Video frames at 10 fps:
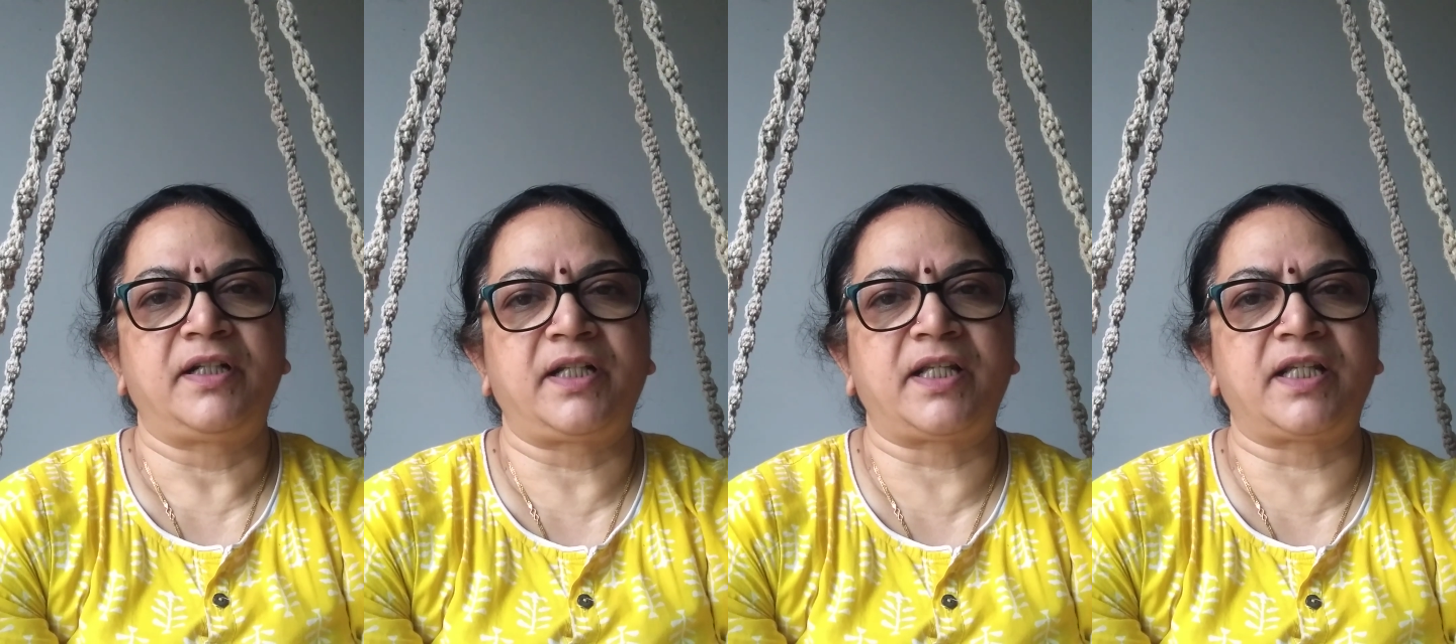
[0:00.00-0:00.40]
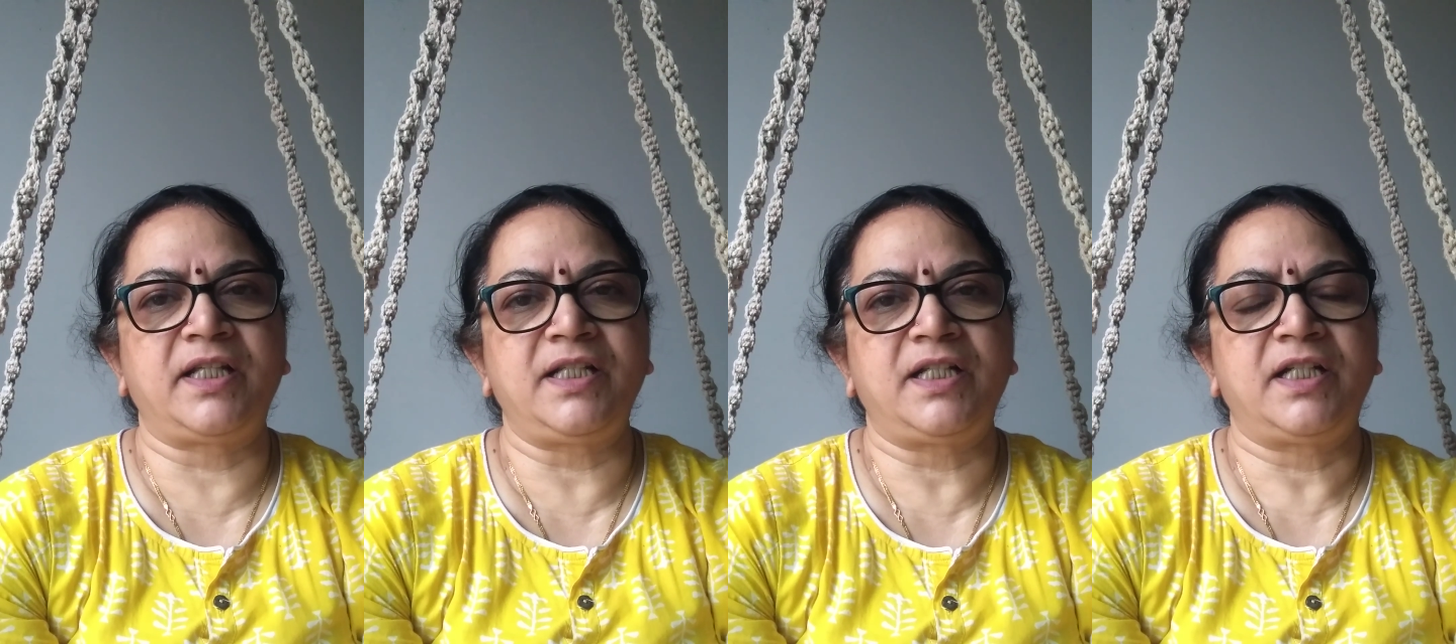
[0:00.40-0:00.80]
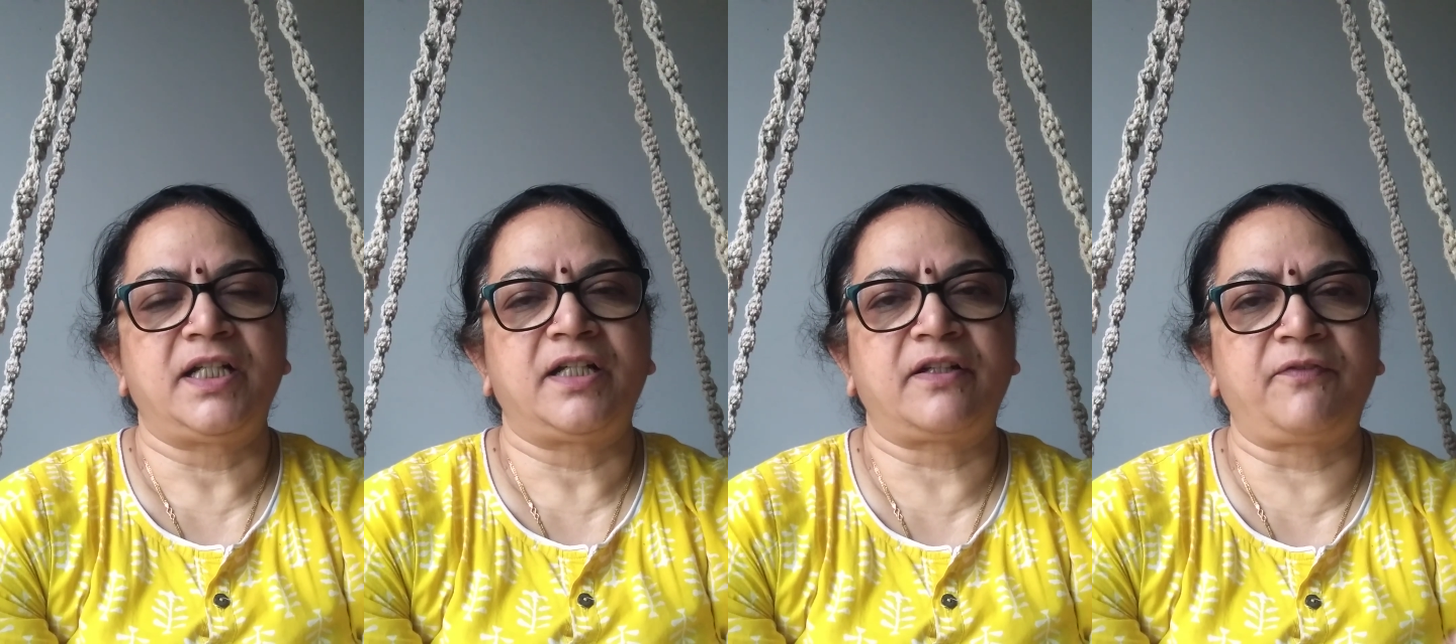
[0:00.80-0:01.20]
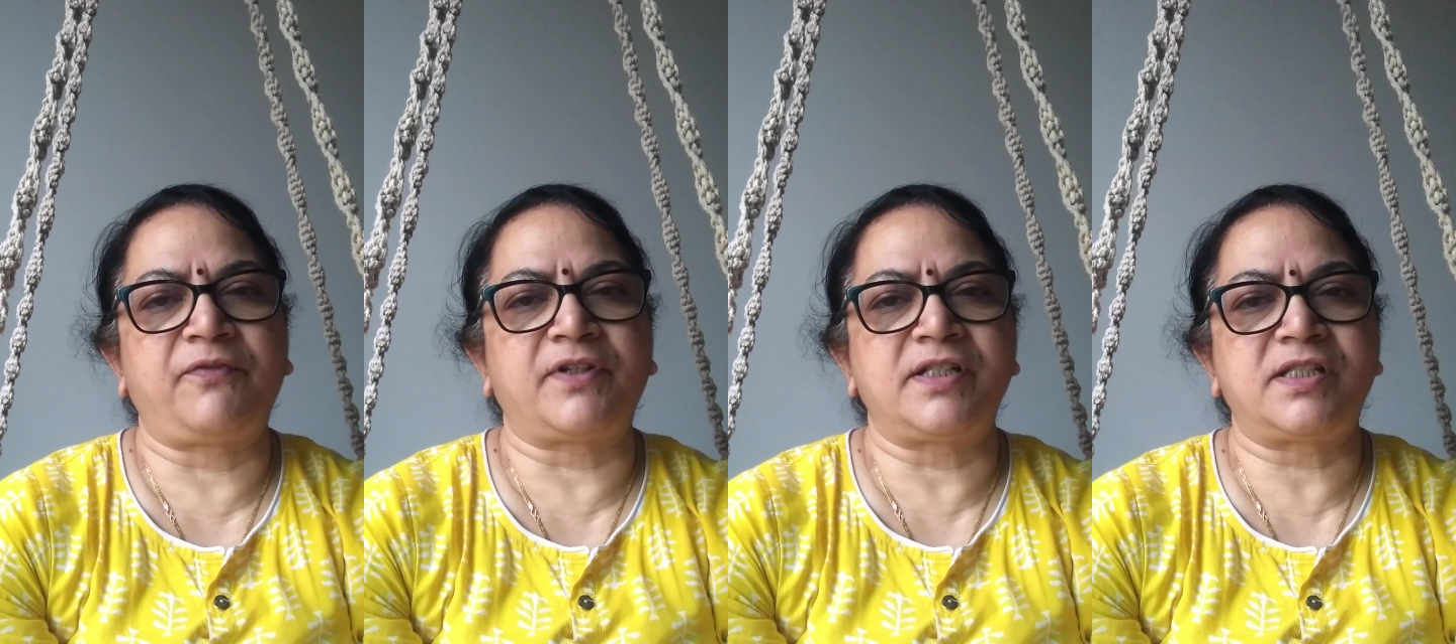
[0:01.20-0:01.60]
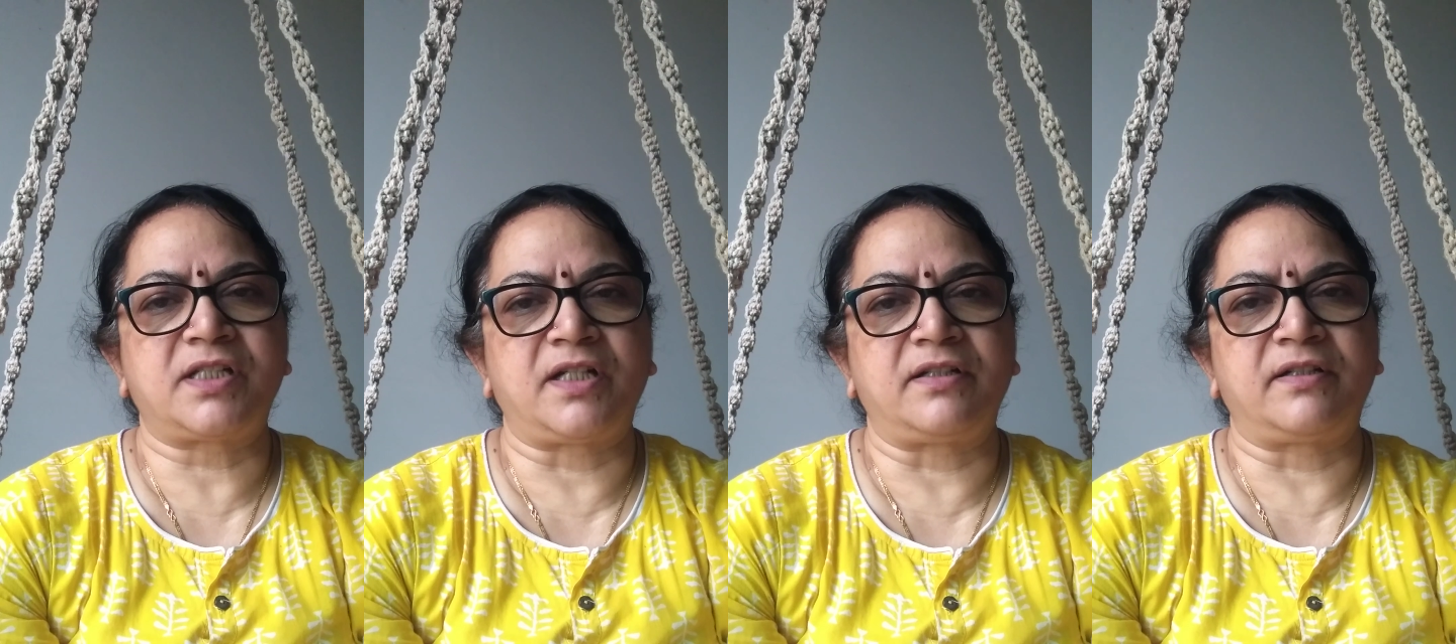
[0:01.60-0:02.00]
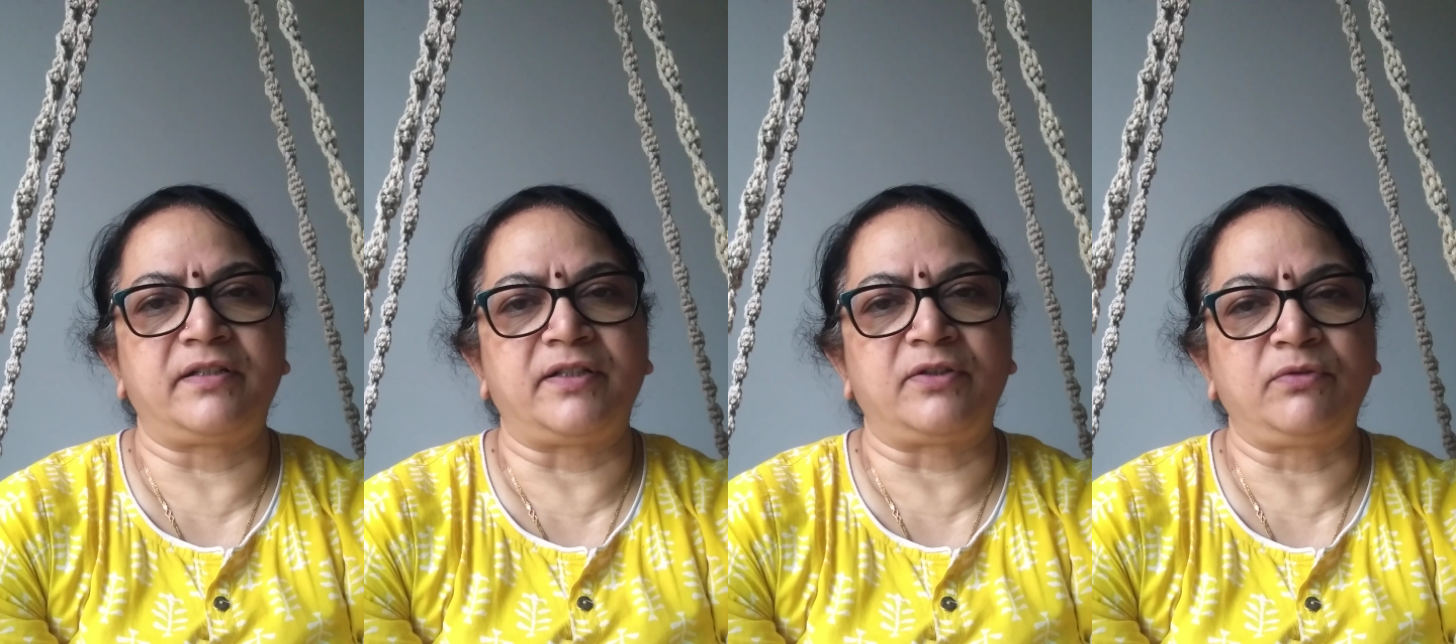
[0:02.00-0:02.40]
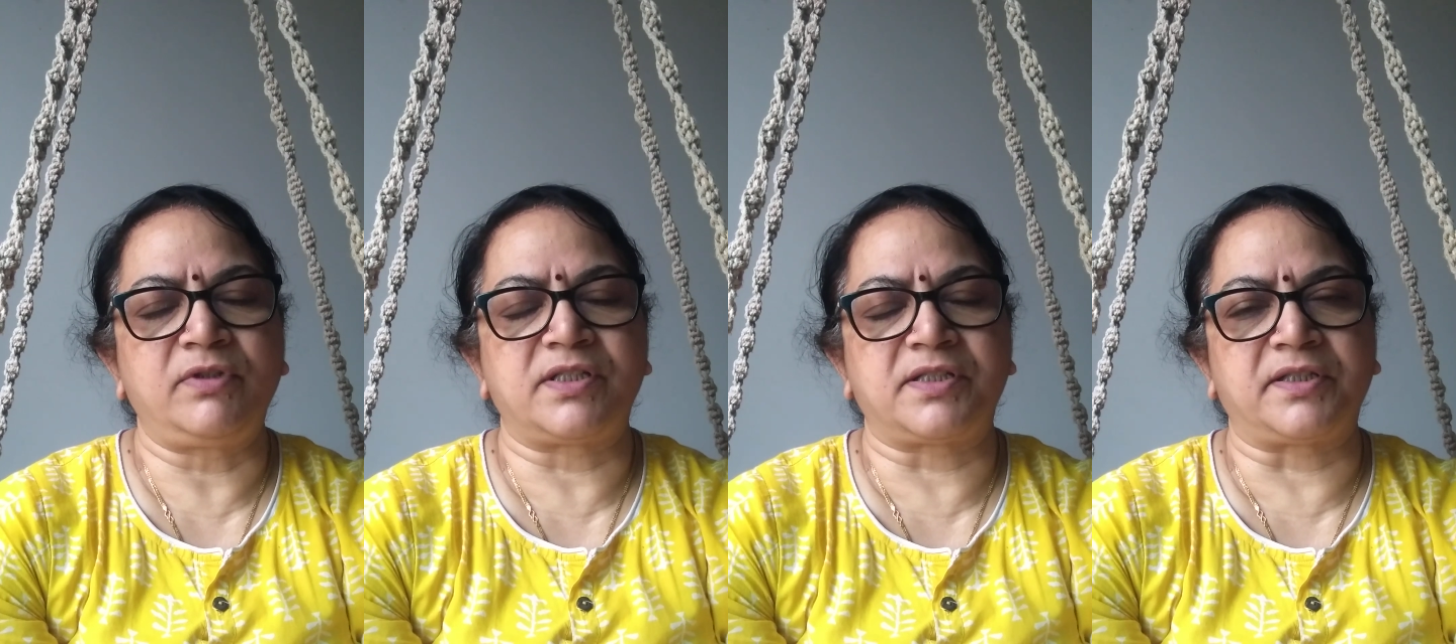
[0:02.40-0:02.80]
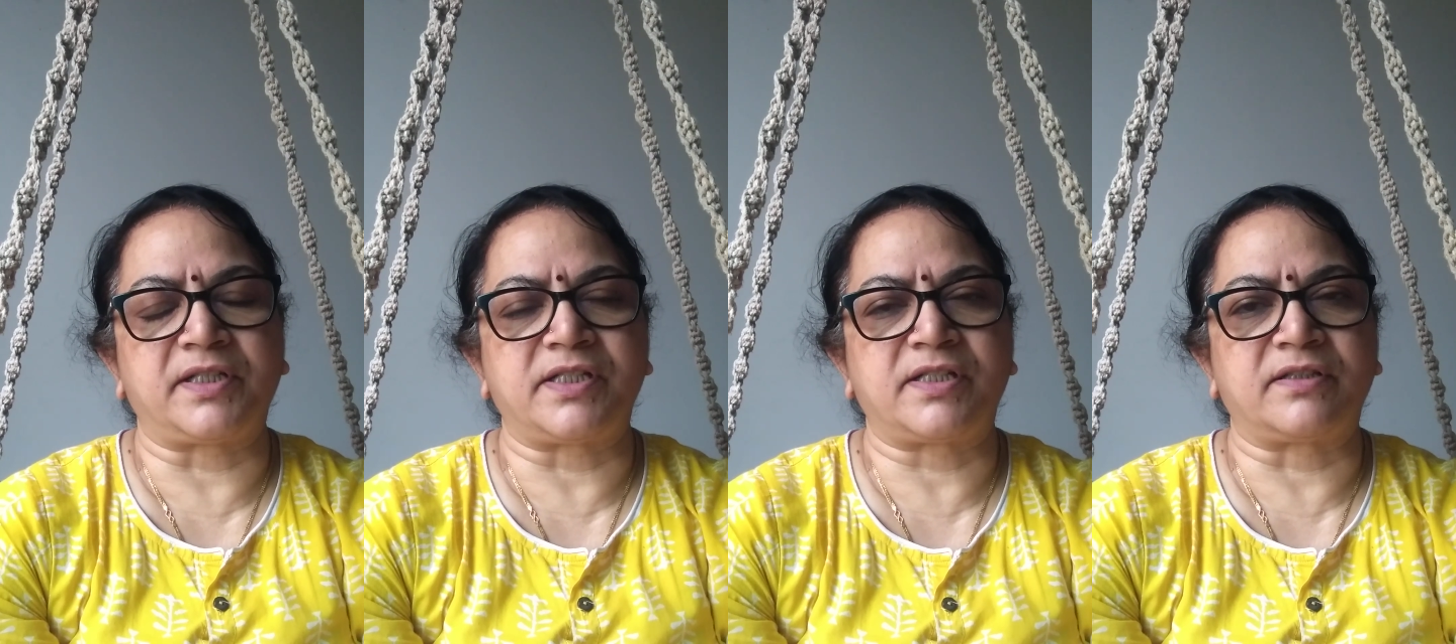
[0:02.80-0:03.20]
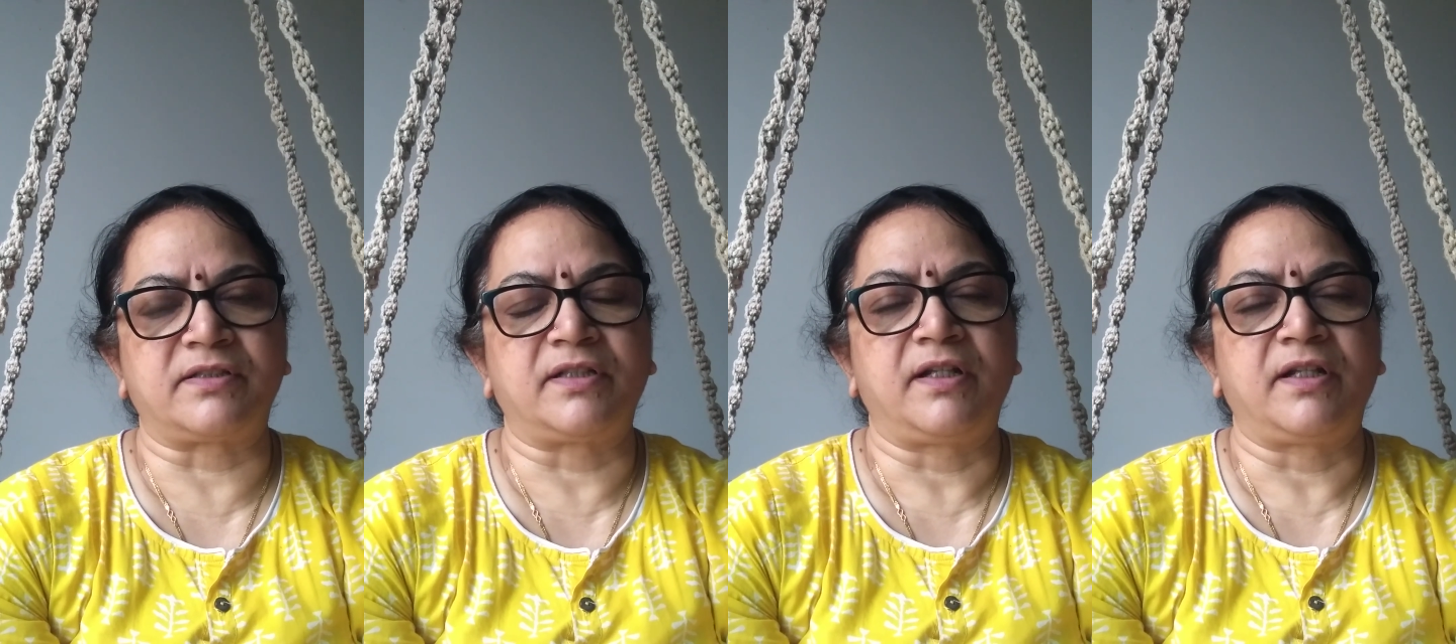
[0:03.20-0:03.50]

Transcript: taking reference standard into consideration.